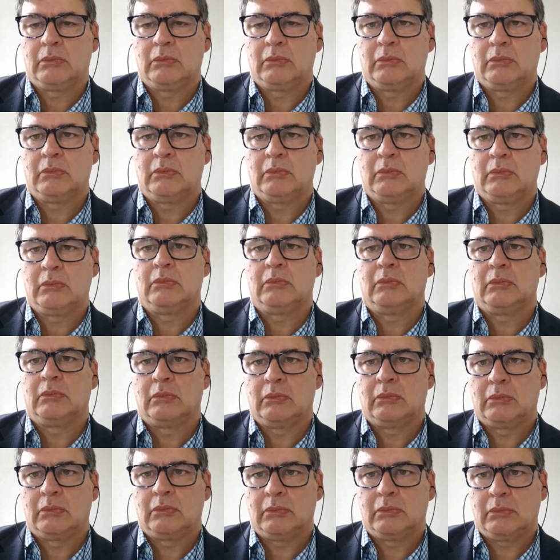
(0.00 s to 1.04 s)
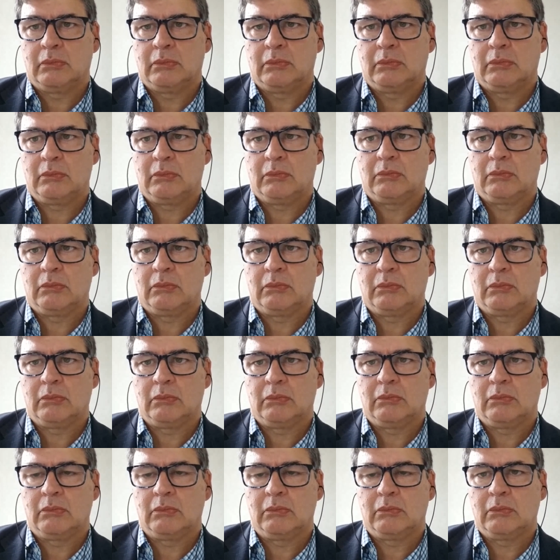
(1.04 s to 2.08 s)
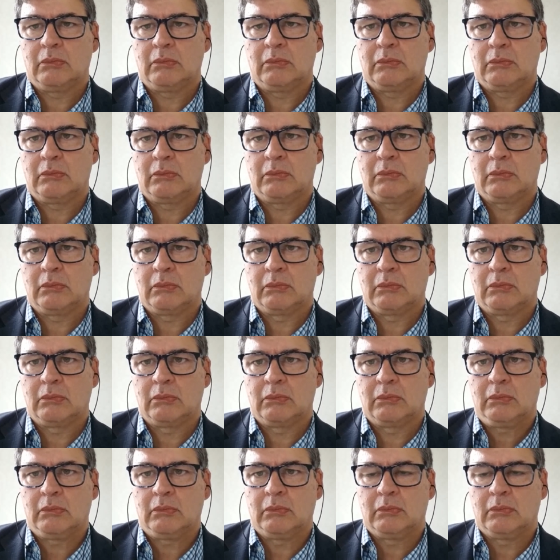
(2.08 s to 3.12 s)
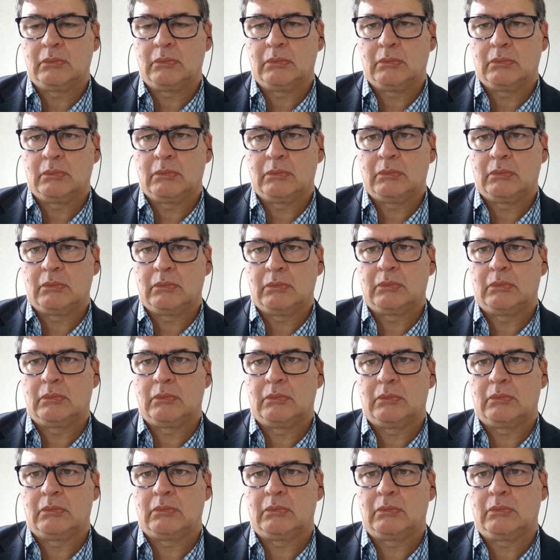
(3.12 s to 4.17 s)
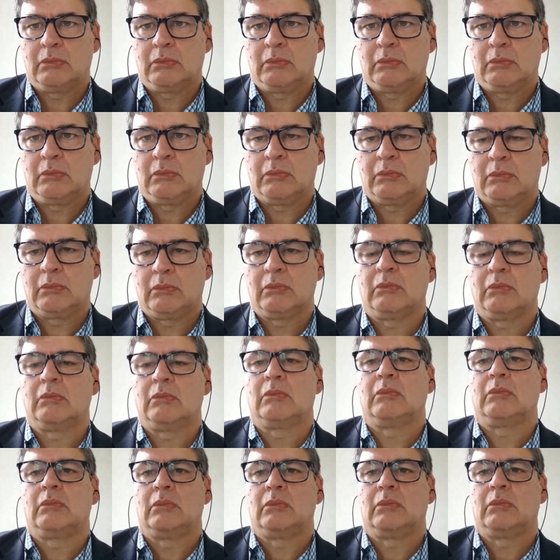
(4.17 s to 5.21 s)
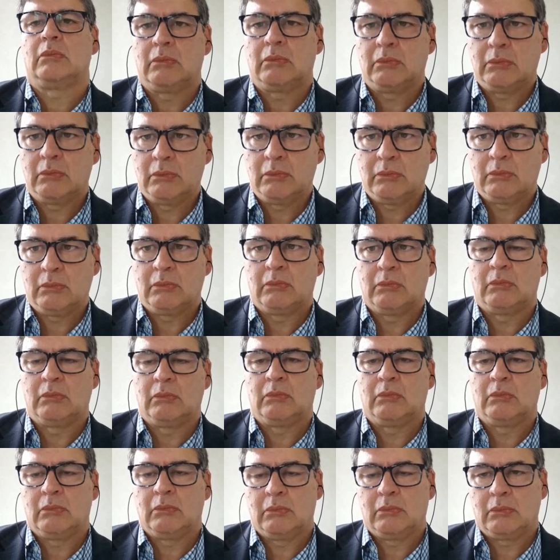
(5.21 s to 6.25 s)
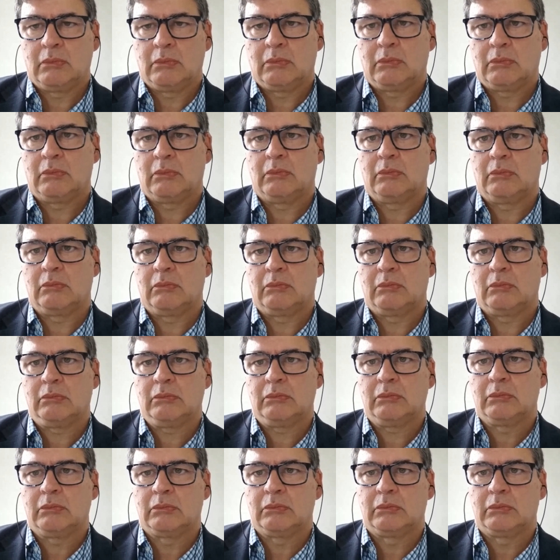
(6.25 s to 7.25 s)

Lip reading: (not speaking)